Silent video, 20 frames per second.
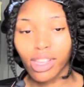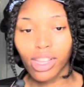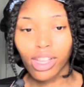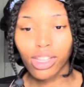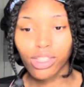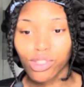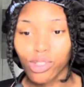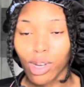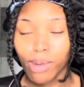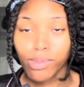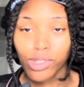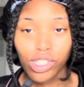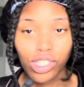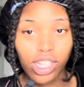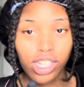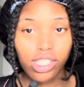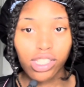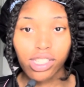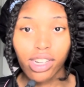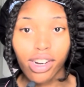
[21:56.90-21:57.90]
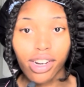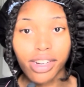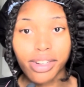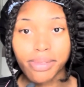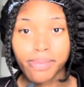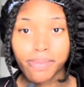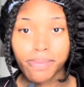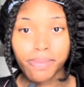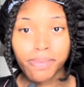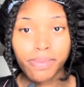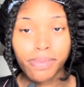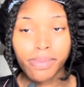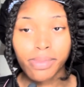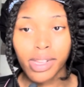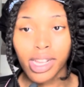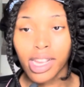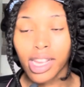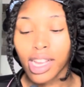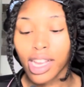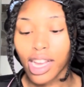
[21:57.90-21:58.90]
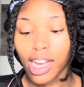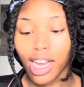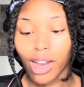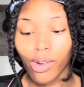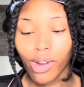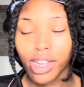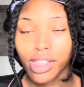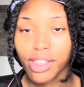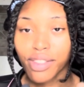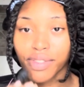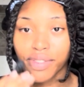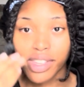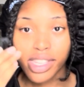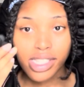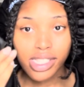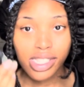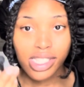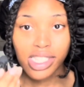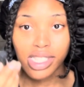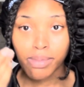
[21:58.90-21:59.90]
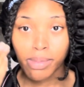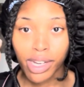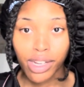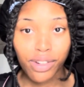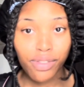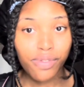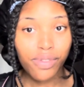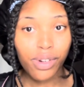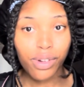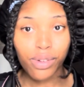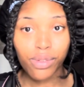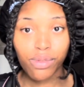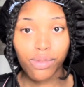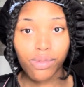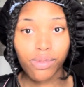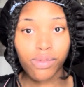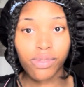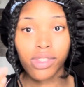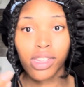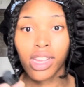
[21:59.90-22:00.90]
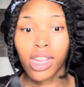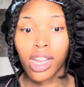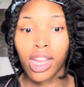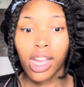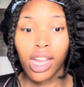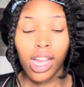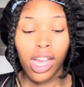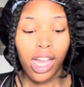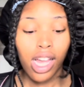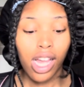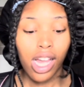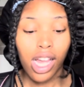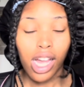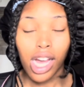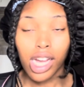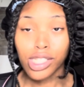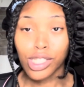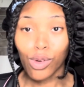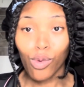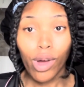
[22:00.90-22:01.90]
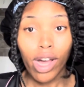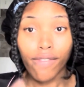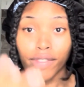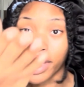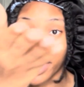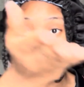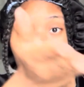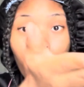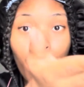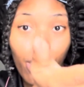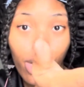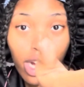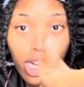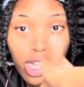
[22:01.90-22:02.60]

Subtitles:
So I'm just gonna start. I don't got the fanciest microphone. I don't have a camera.